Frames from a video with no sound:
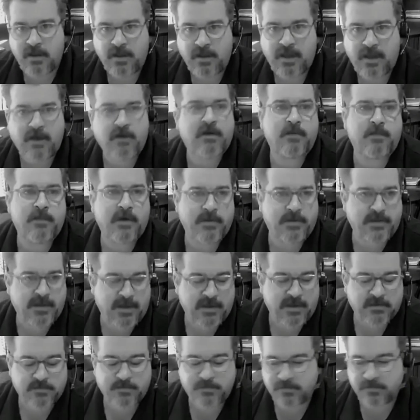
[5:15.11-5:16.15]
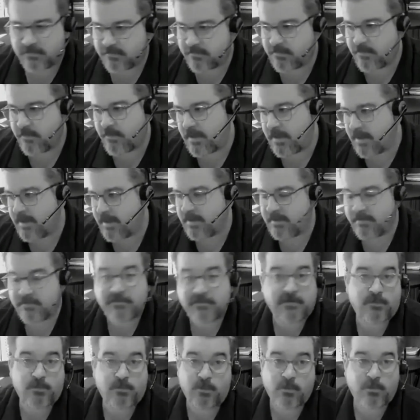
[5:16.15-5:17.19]
How come my tax bill's so high? It's
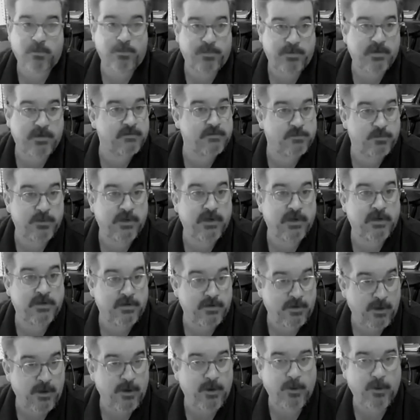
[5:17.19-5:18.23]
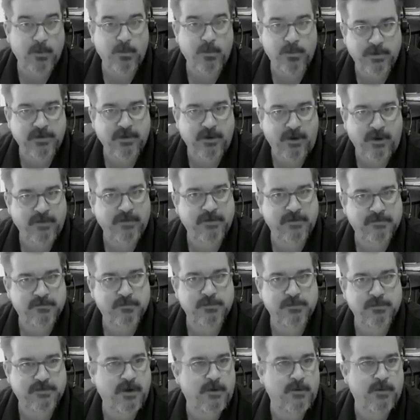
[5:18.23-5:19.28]
like, well, because we didn't know when all this
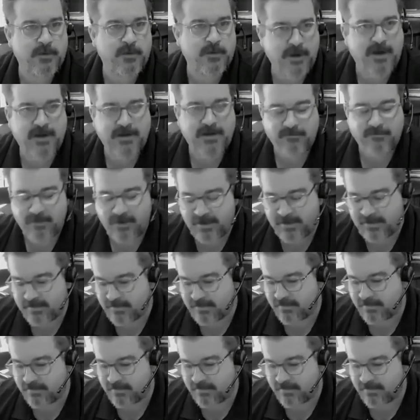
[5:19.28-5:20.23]
was going on, right? That